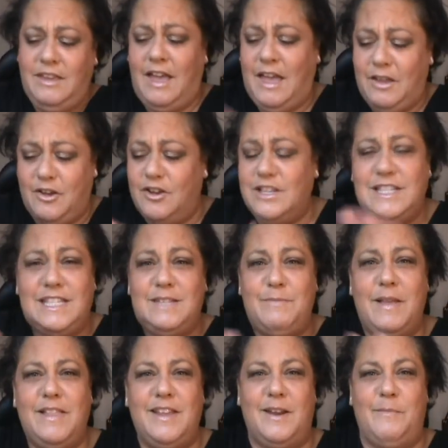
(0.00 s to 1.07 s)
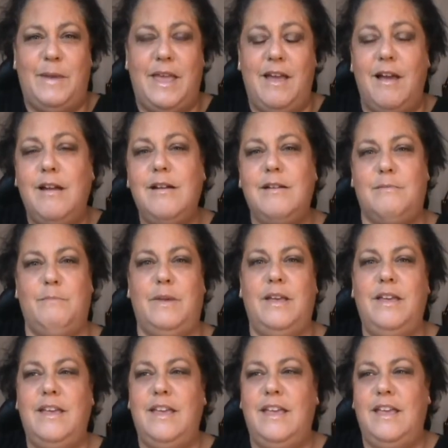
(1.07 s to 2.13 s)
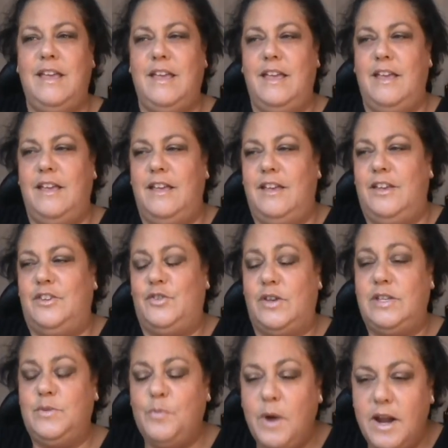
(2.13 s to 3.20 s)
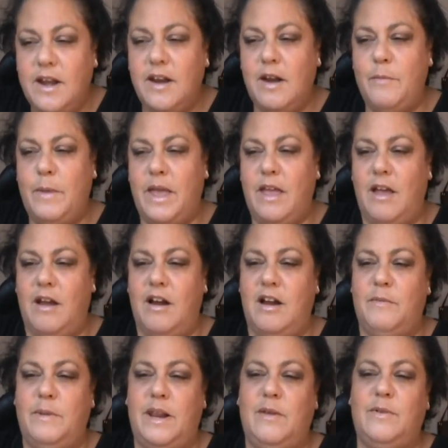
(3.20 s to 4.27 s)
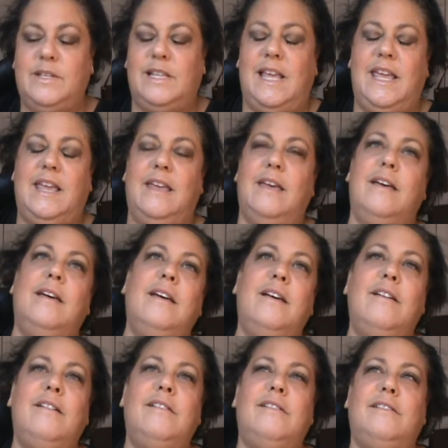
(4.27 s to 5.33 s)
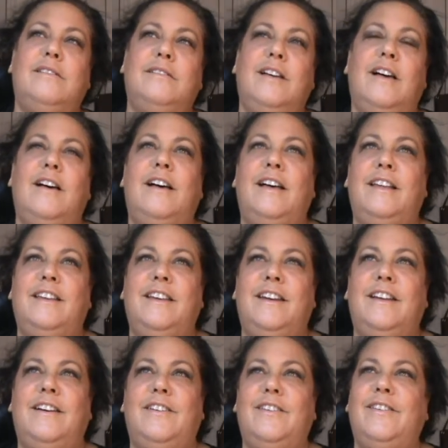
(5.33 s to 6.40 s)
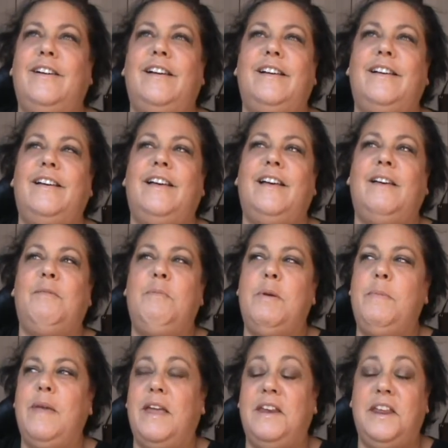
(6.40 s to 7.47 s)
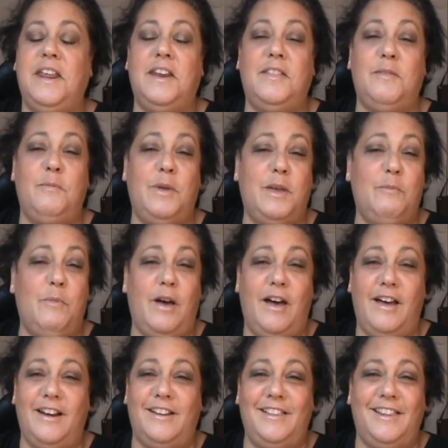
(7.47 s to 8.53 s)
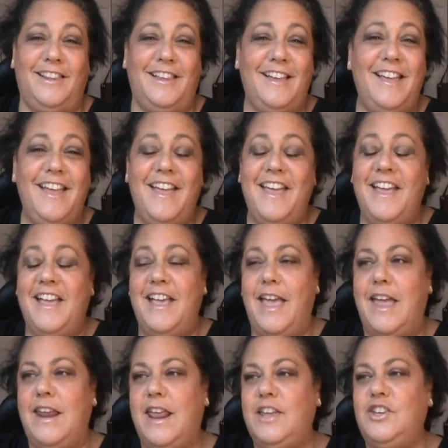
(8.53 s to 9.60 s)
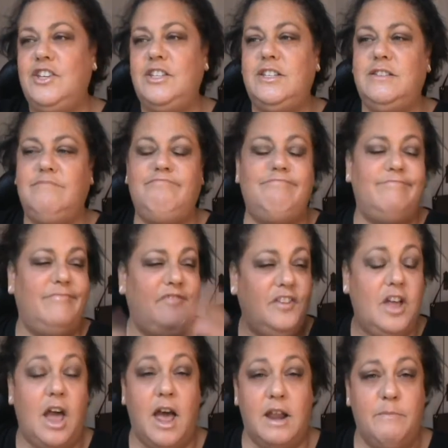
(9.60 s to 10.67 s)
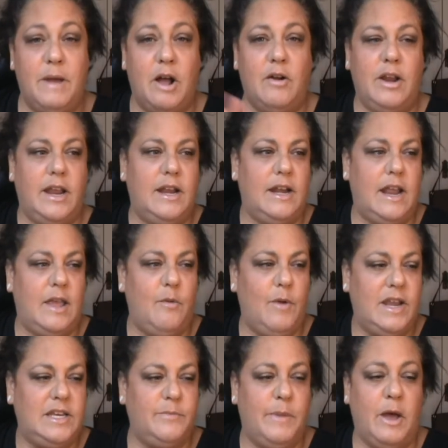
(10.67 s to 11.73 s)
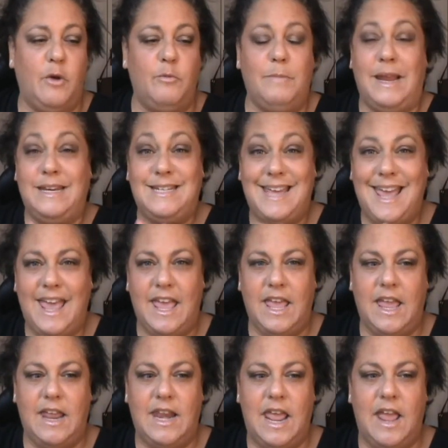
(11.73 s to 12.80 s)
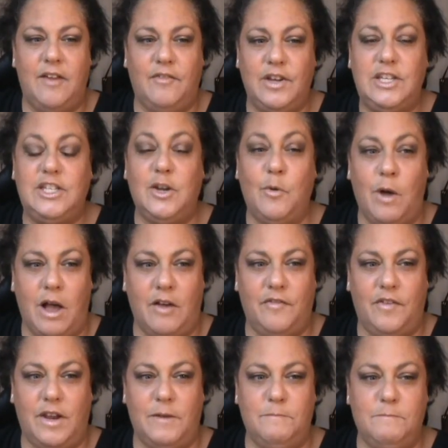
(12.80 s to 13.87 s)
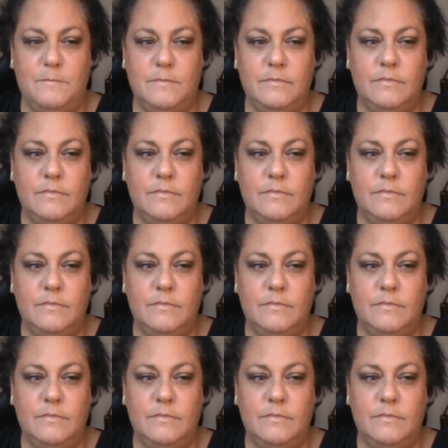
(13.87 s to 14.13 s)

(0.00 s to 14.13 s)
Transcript: I couldn't smell it on my arm. So I sprayed it on my arm, and I was like, "Oh God, maybe I needed the big bottle." And I just forgot about it, and I went about my day. And every so often